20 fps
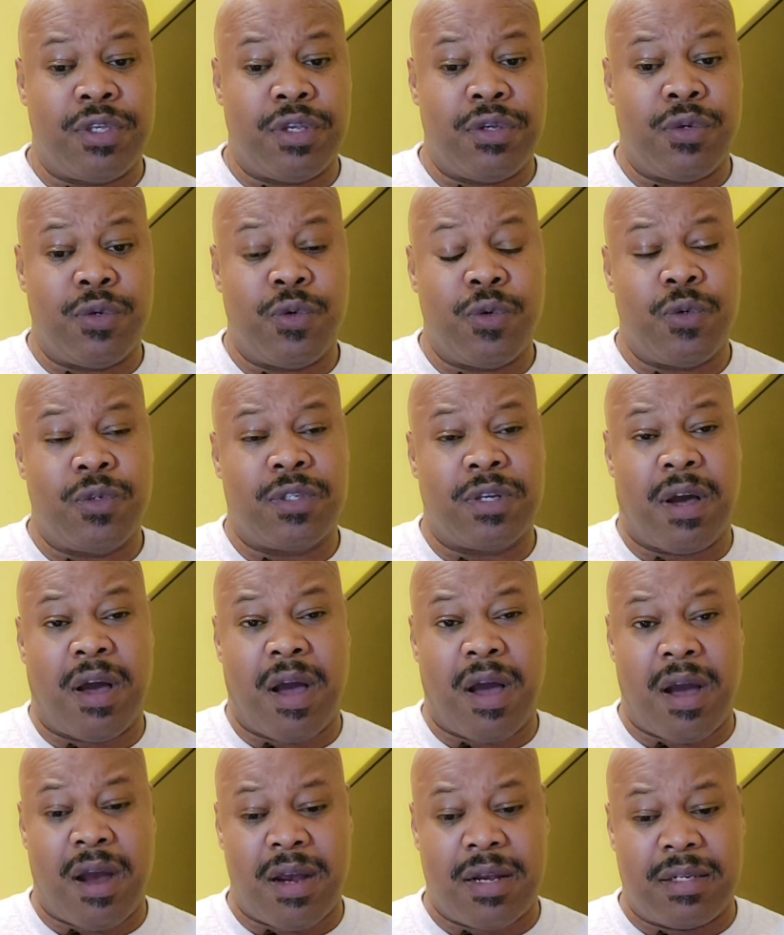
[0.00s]
in whose
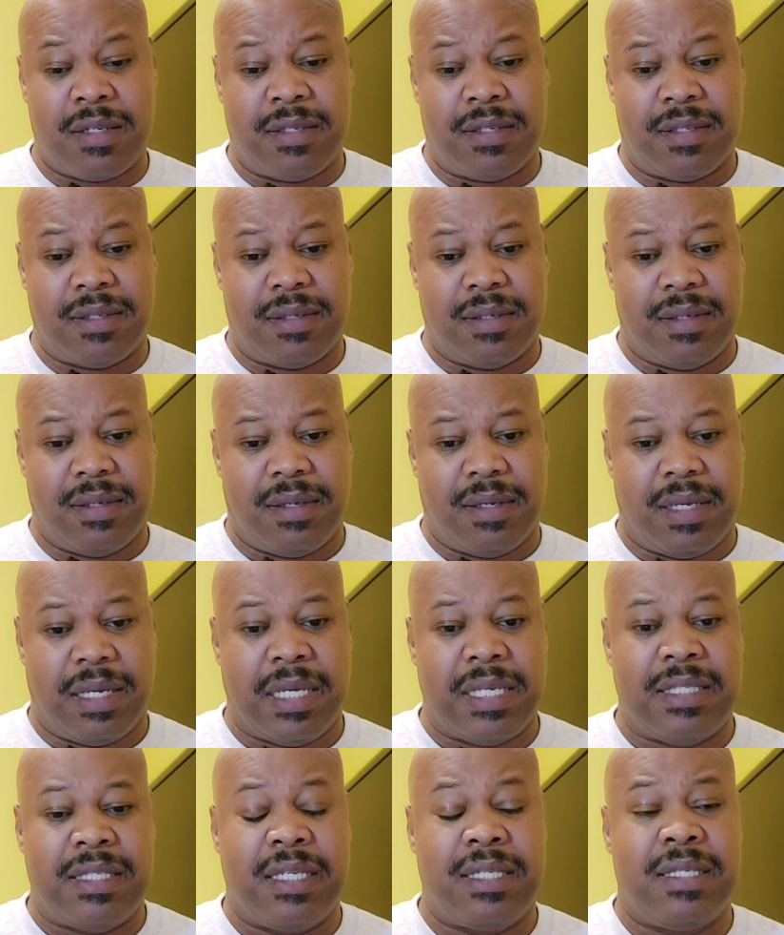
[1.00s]
hearts
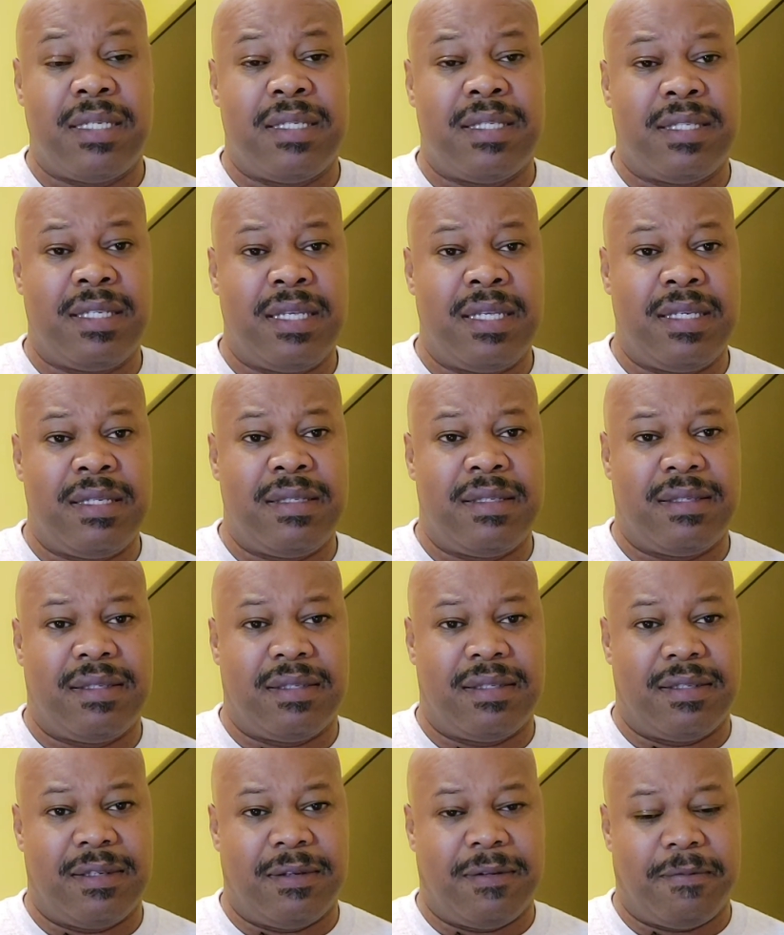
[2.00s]
is a
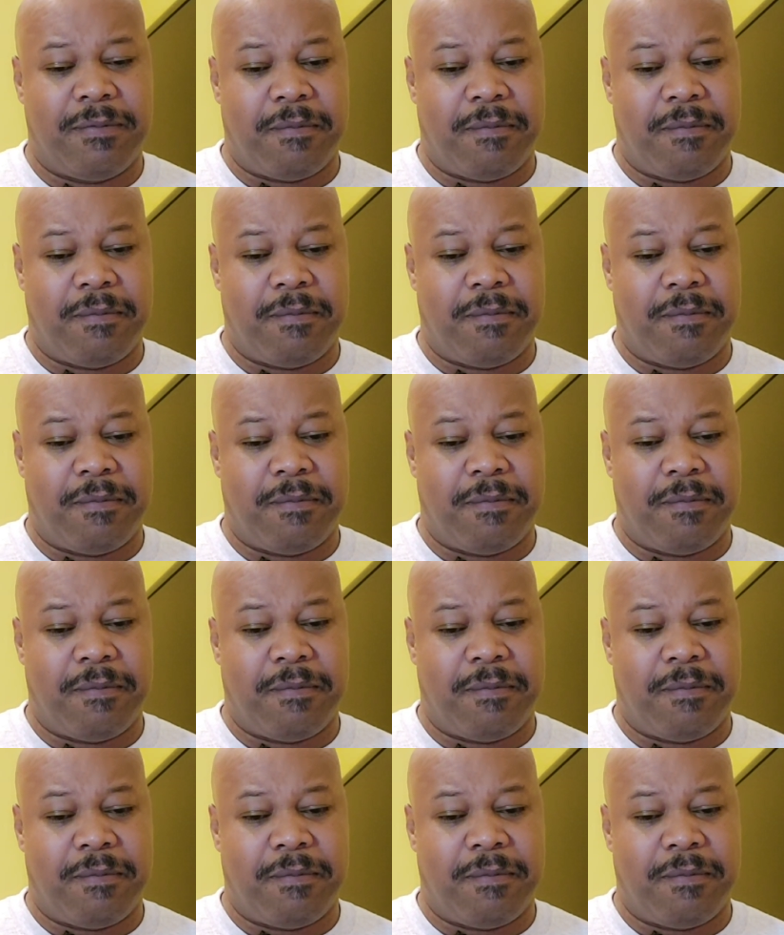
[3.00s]
disease